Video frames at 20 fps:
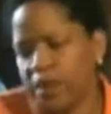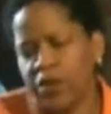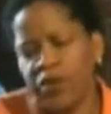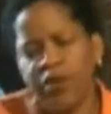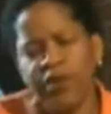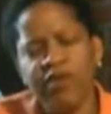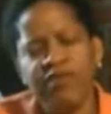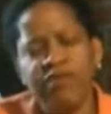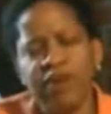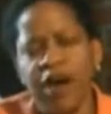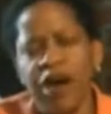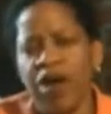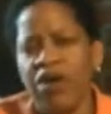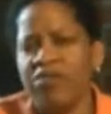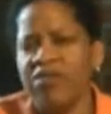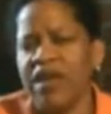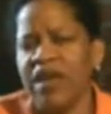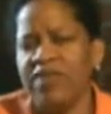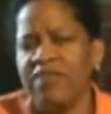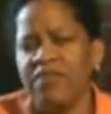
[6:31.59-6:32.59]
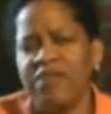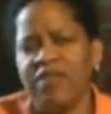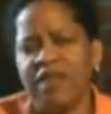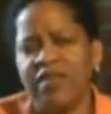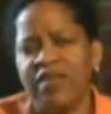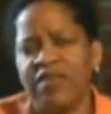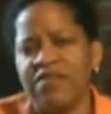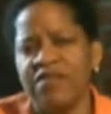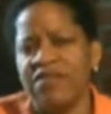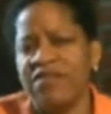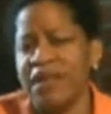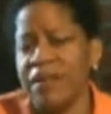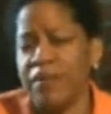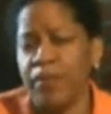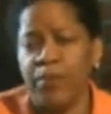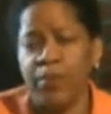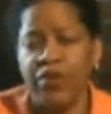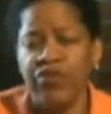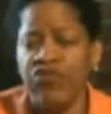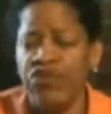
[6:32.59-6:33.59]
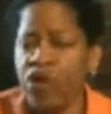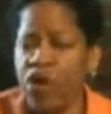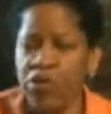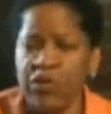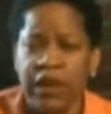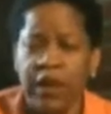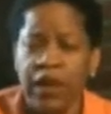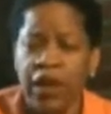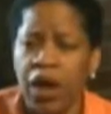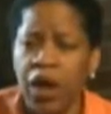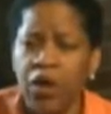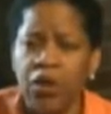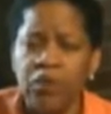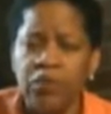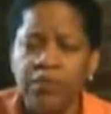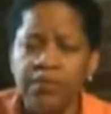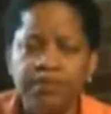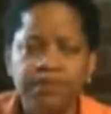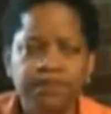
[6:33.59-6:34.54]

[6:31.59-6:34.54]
Grieves my heart to have to say this because I'm a preacher all day long.